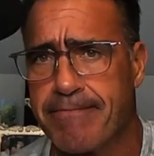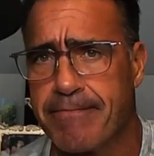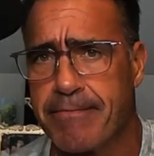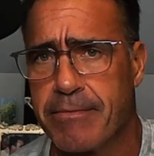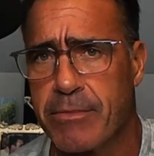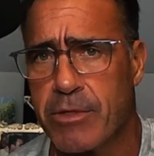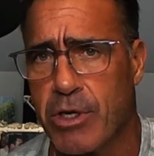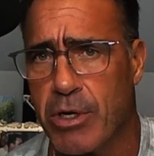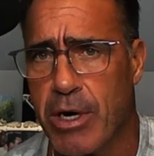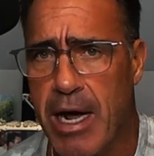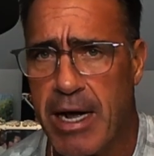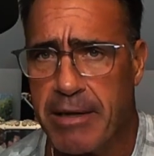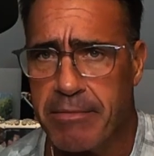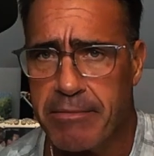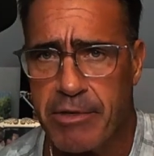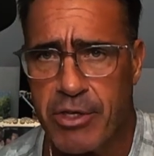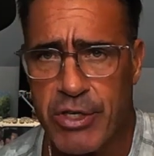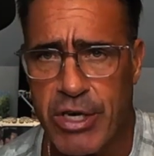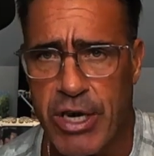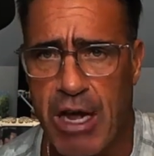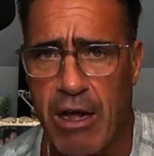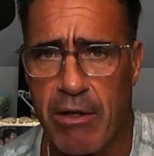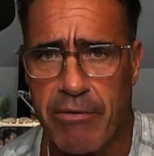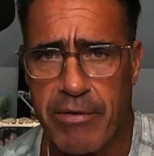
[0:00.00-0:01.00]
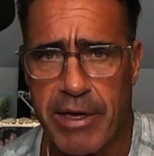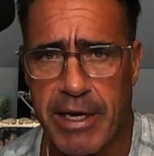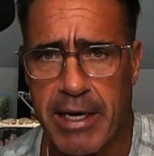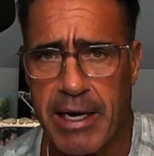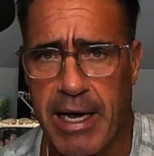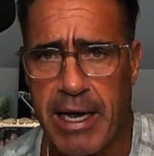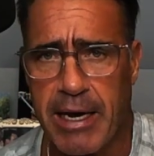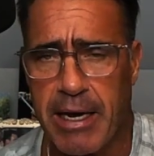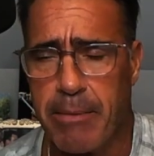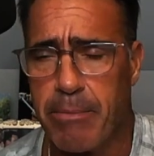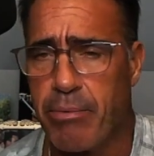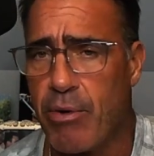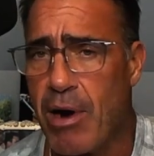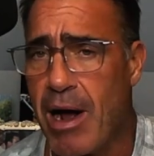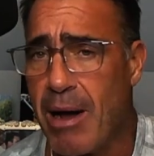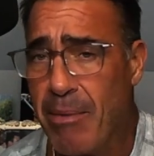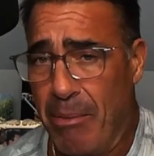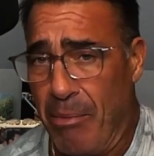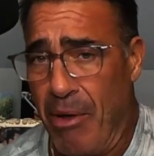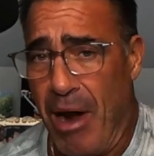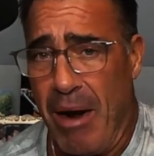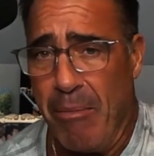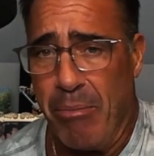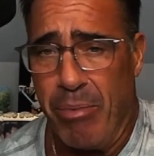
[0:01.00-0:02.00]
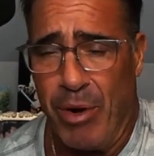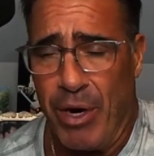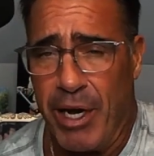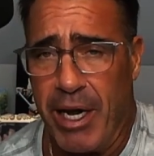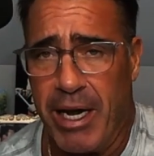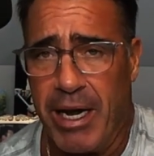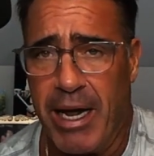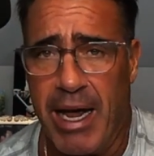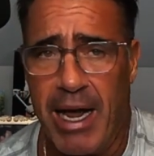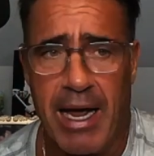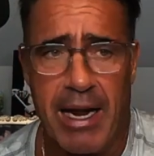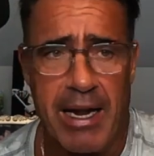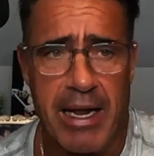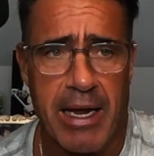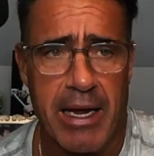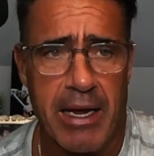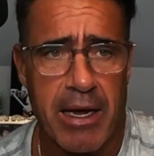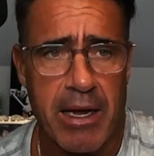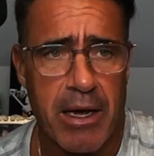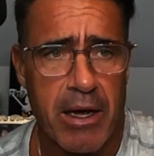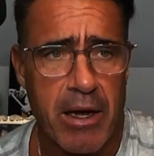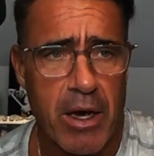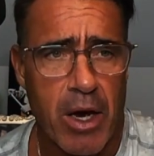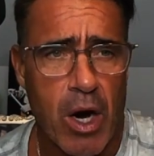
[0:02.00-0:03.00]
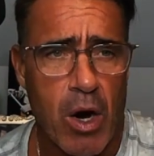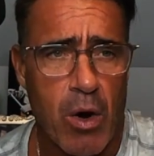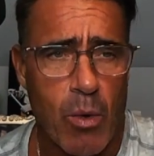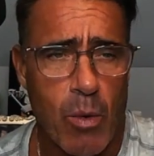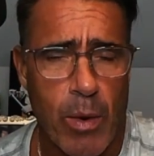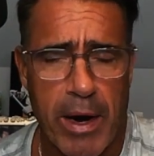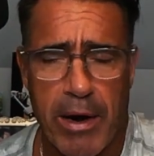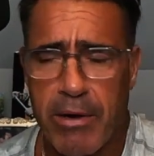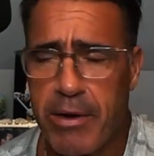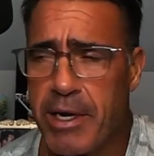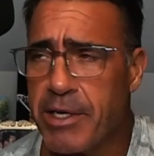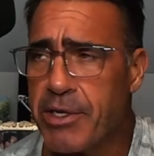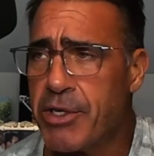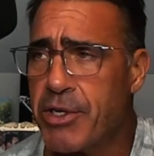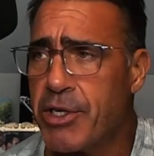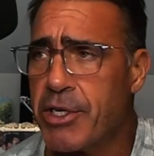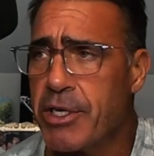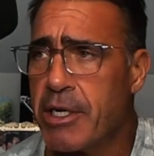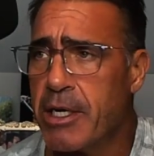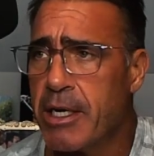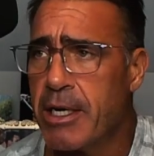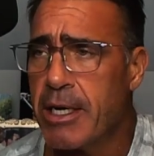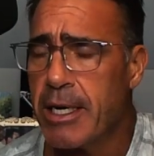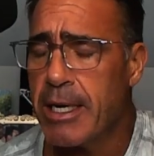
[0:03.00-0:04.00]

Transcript: They're not solving any problem, not bringing any awareness.